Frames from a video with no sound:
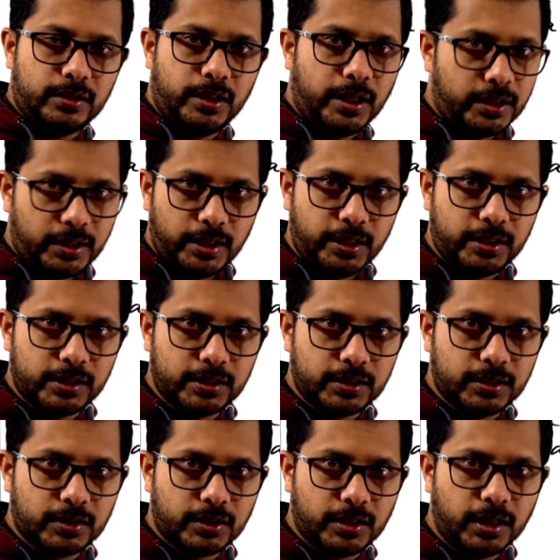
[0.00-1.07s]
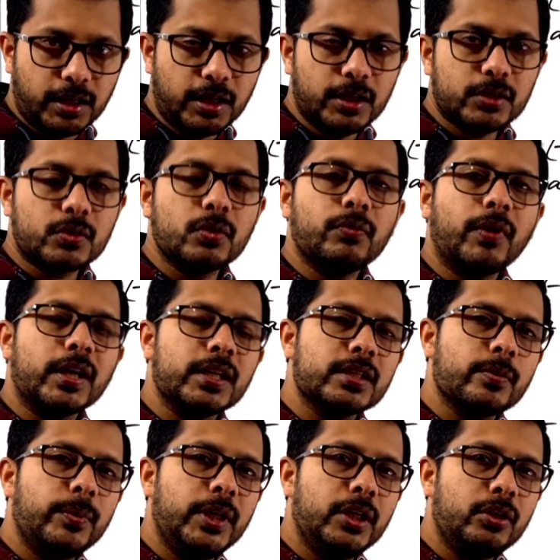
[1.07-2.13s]
Agreed? Okay. So what is
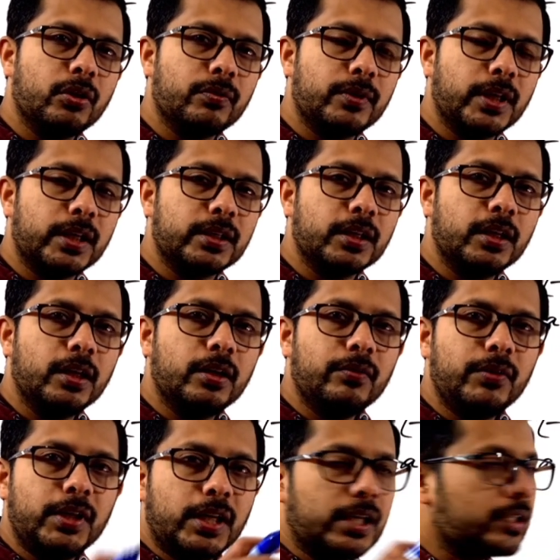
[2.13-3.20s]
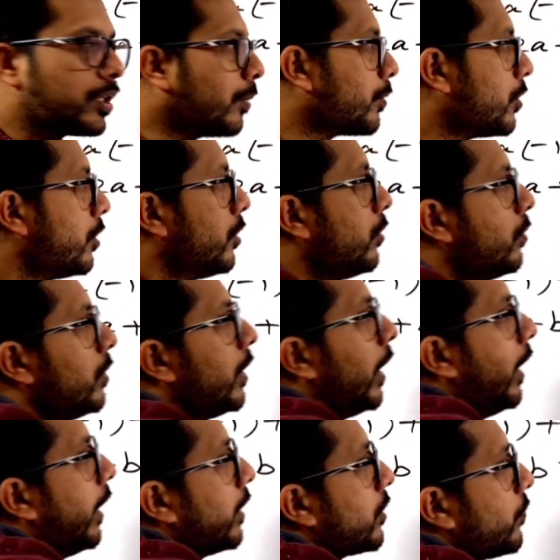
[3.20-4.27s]
the meaning of that? We can substitute the
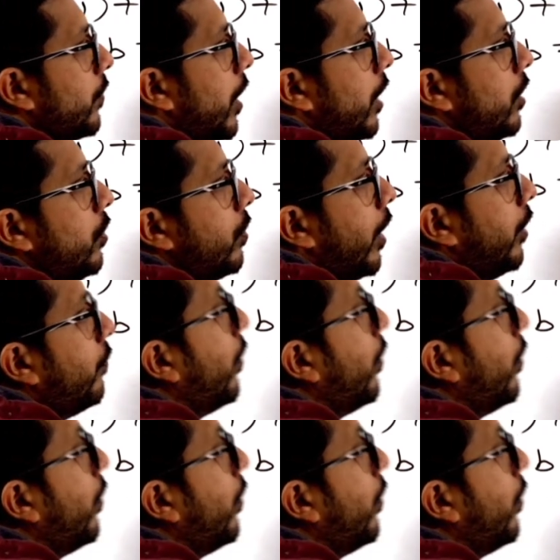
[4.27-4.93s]
x value and